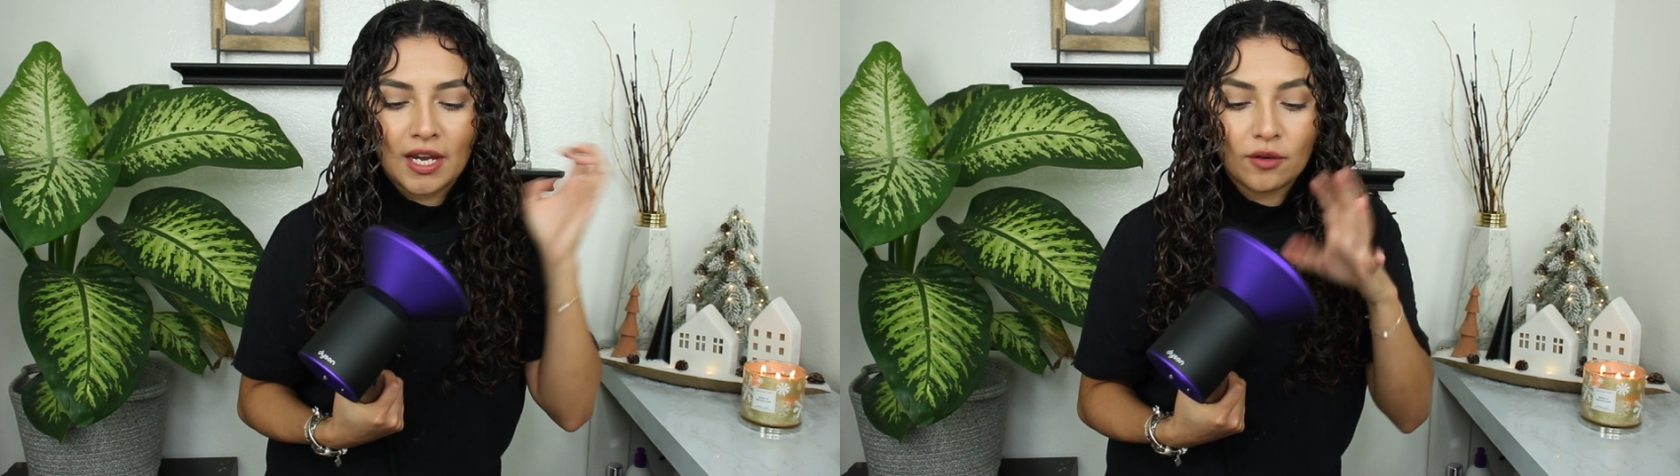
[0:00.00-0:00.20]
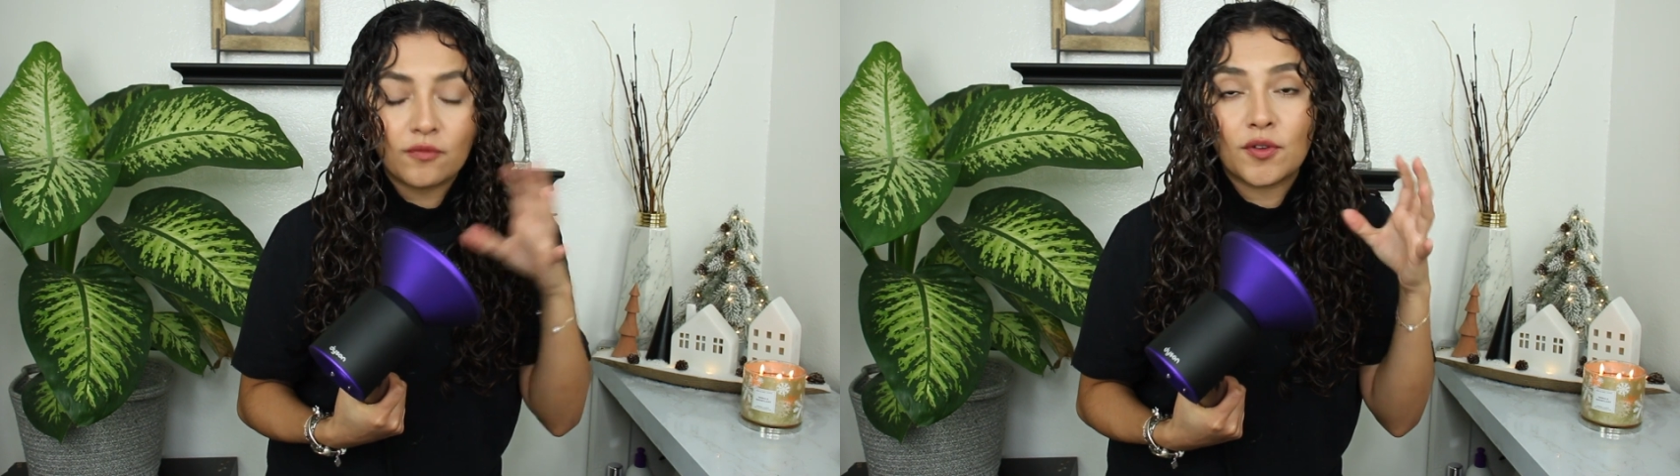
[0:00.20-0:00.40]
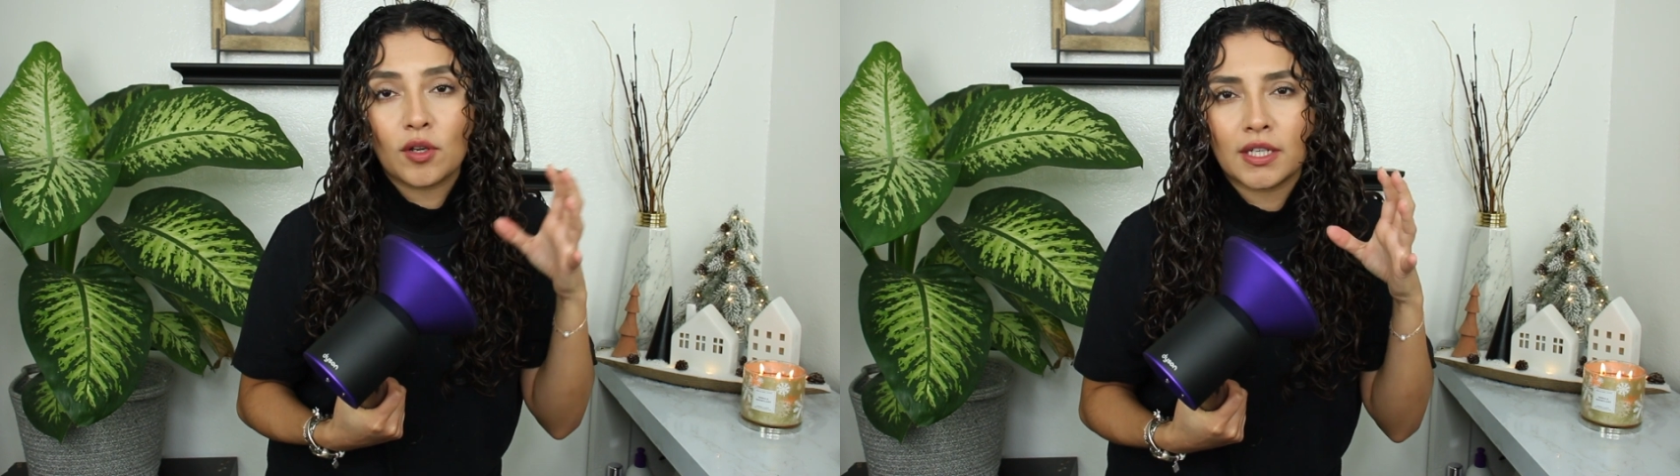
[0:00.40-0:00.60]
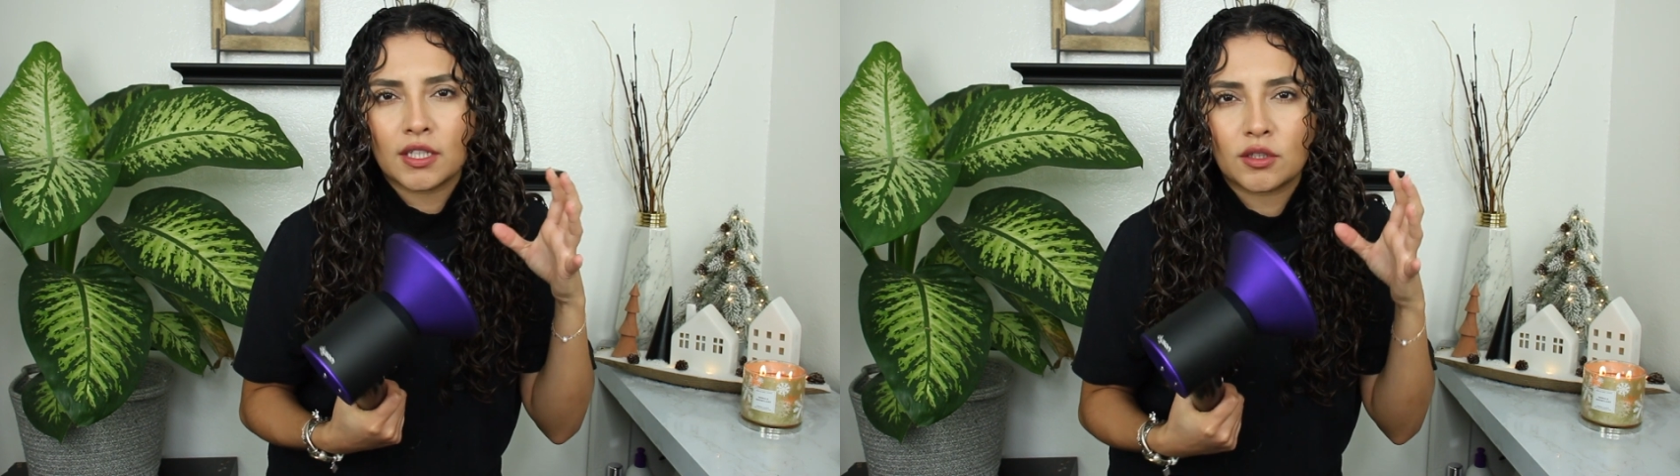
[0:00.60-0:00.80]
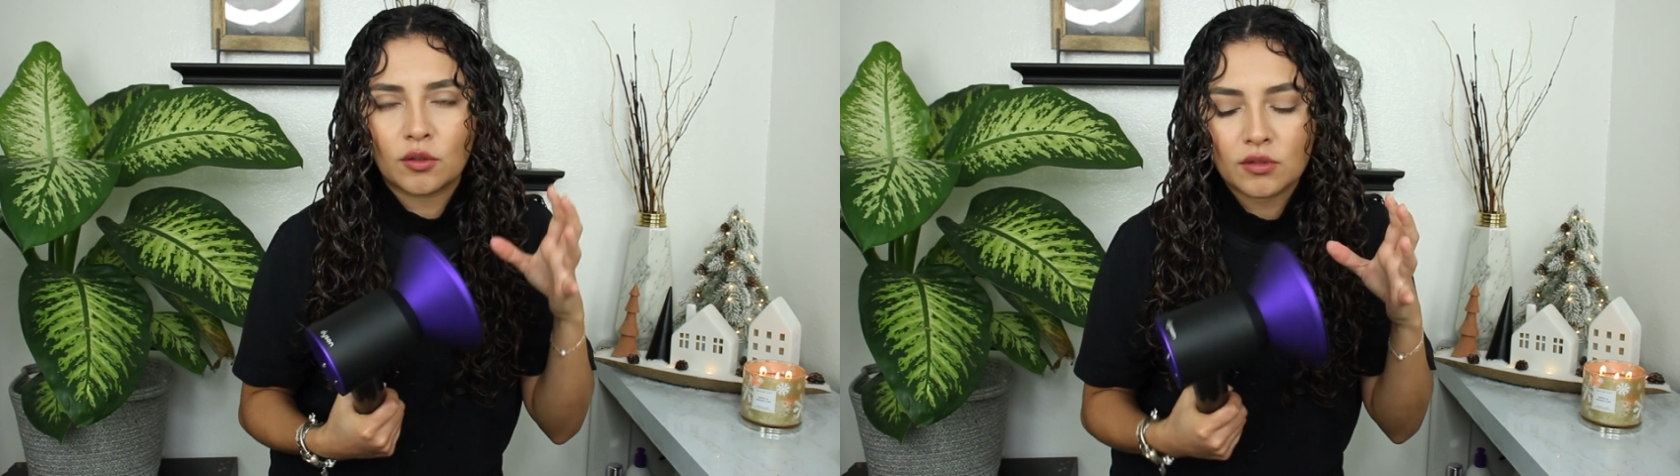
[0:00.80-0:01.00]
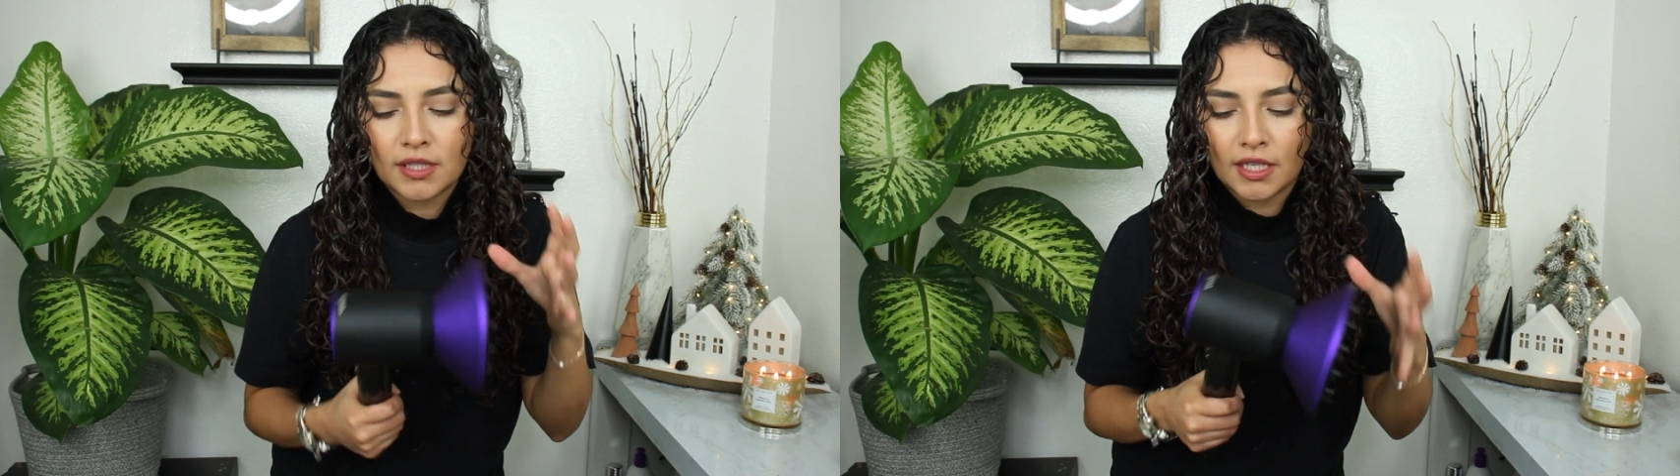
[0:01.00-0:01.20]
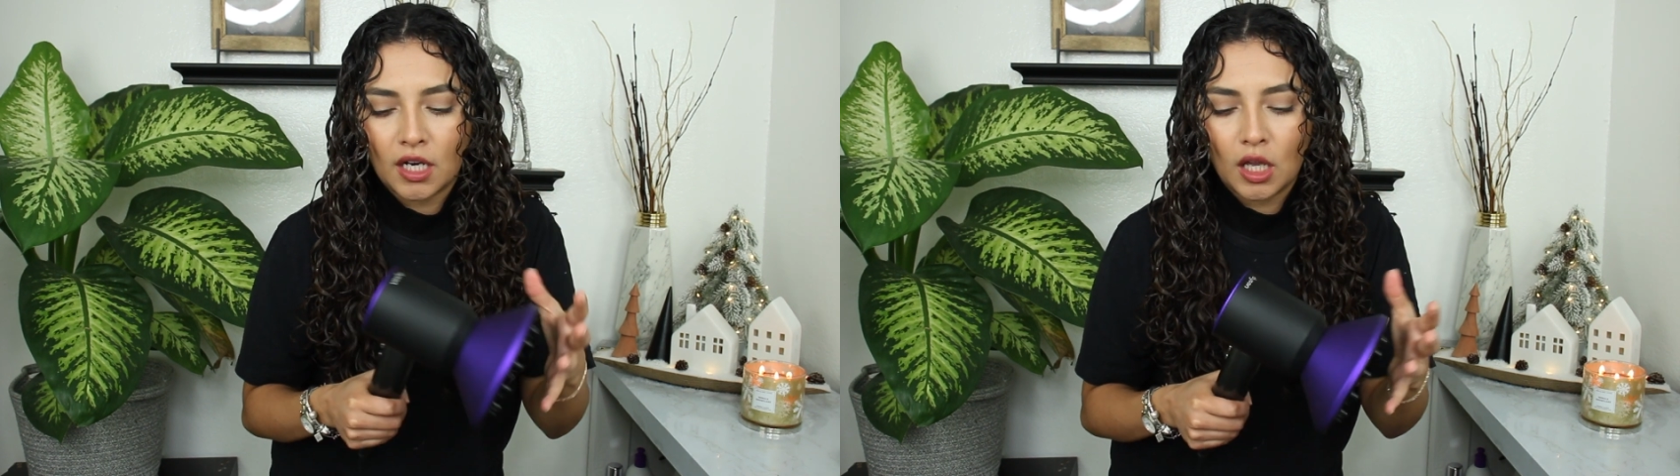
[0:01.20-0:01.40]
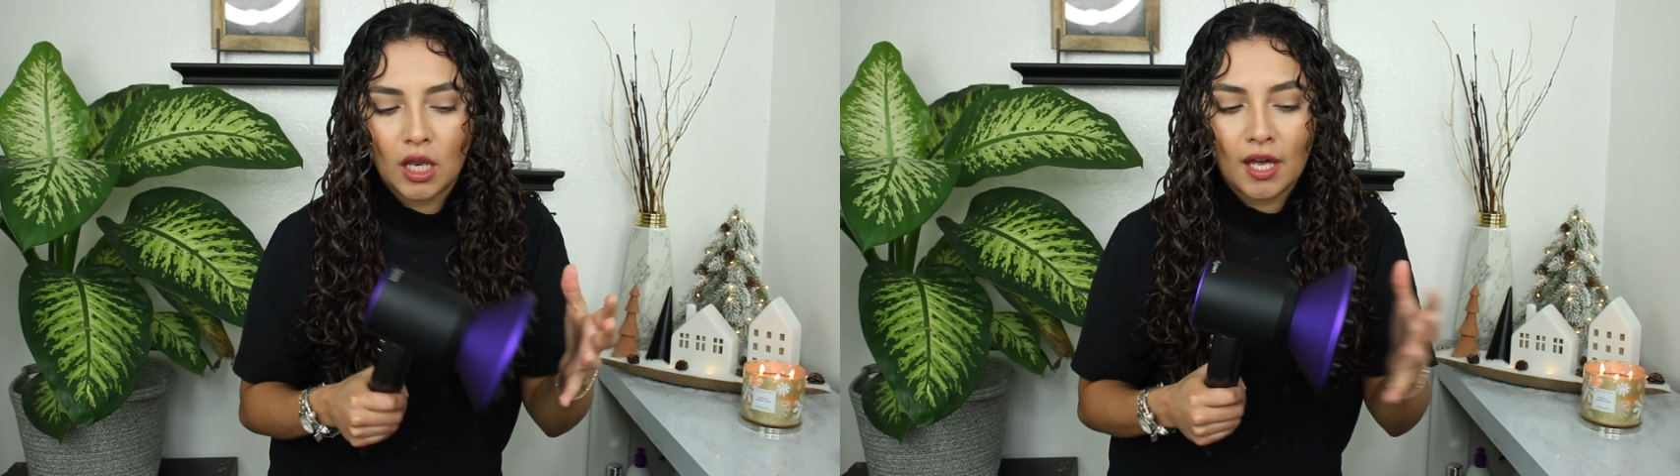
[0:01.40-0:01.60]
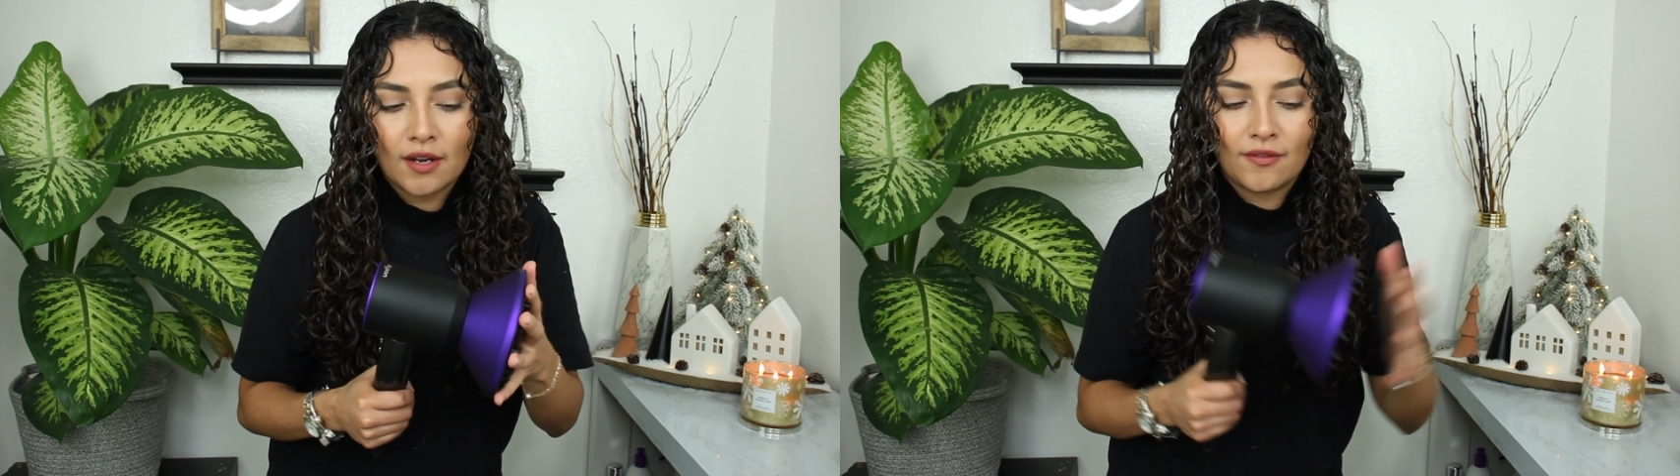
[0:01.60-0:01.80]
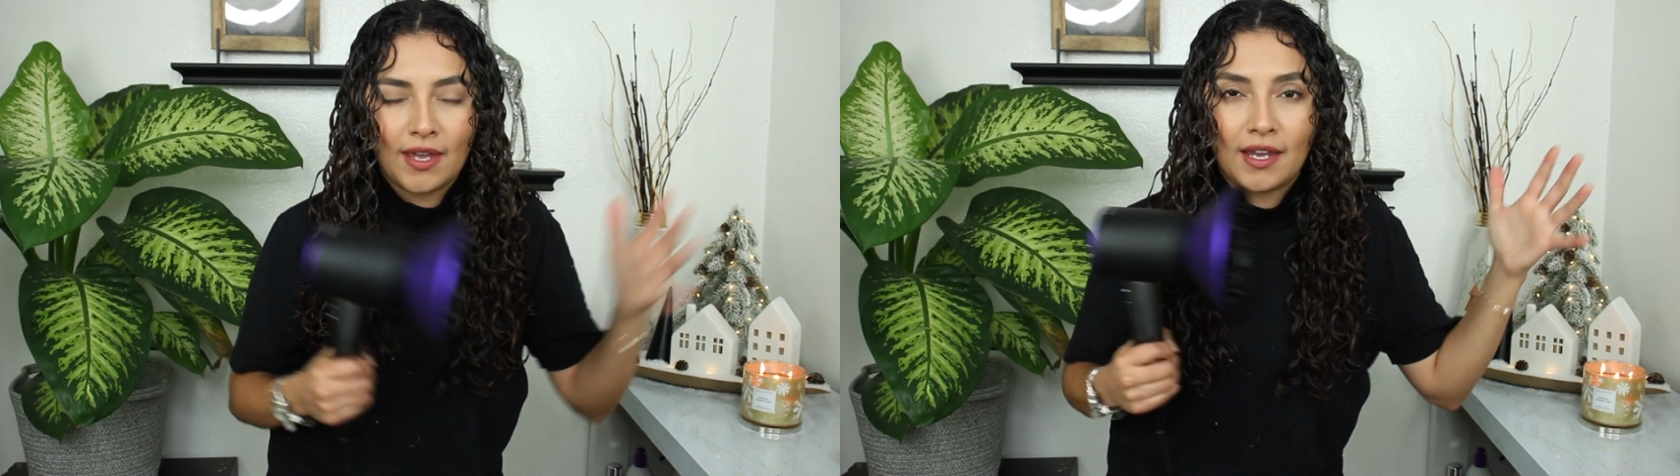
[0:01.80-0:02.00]
I don't feel like it throws like a lot
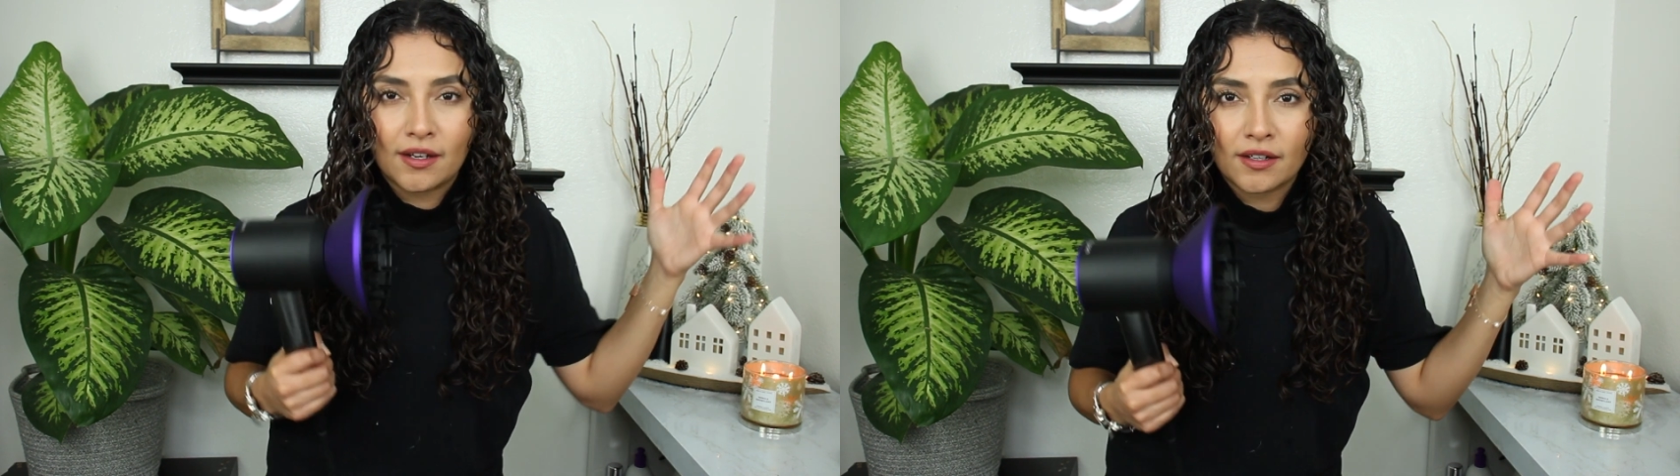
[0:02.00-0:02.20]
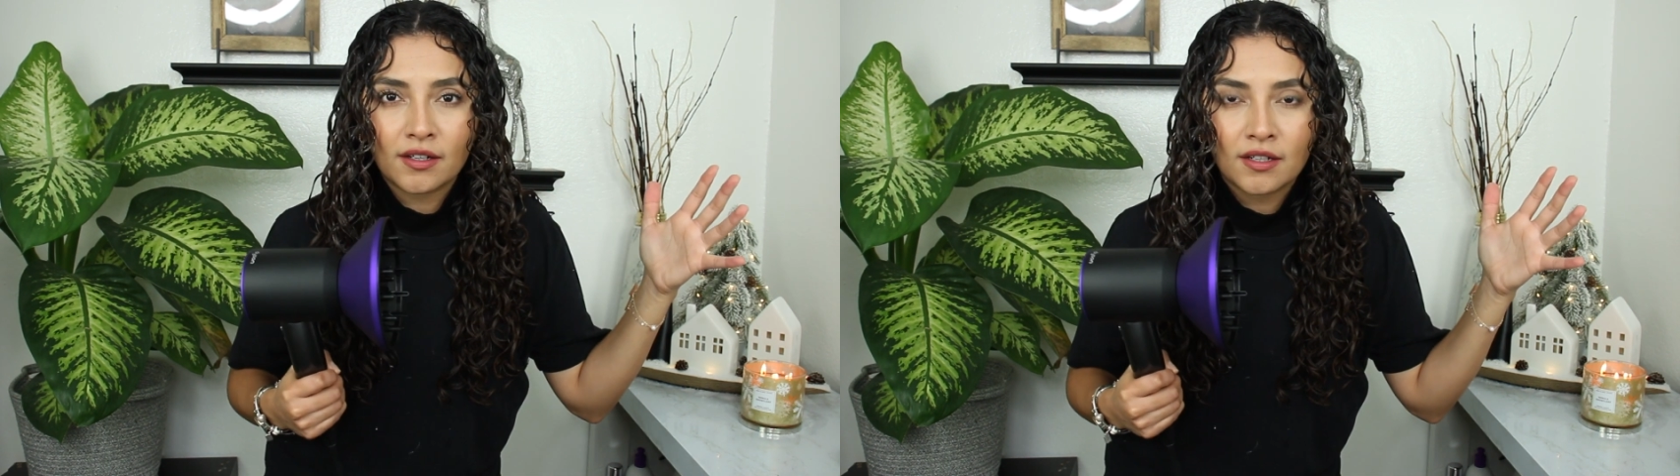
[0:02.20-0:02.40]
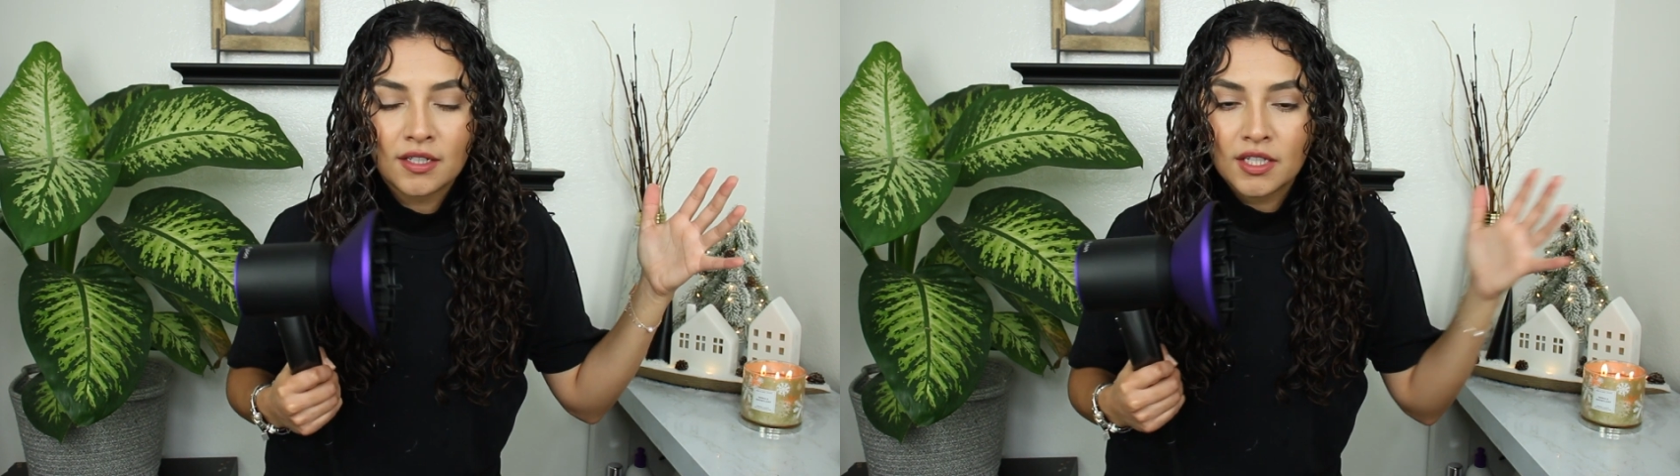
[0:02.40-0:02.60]
of air.